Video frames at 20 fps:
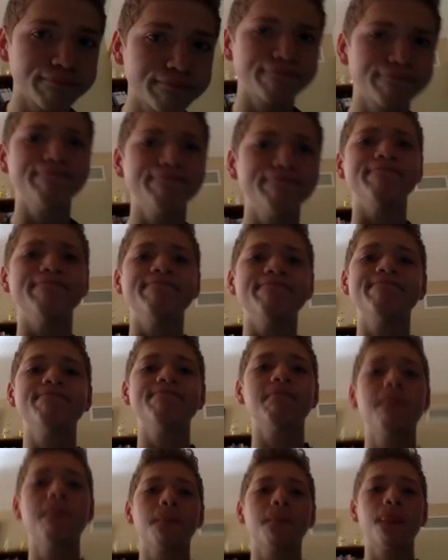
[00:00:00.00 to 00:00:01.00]
See
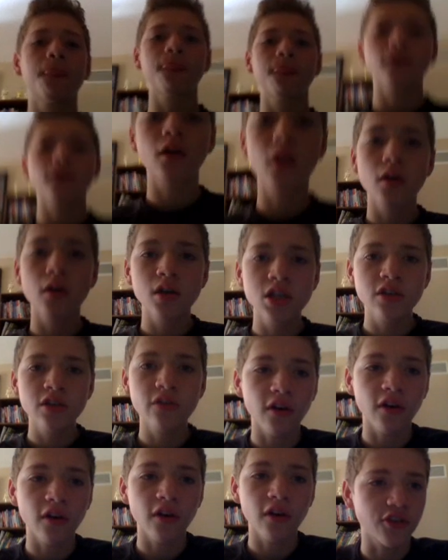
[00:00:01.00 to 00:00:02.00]
if
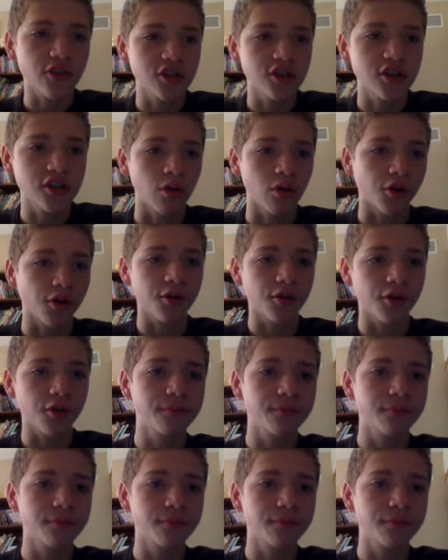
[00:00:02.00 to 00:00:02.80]
I can get this to work.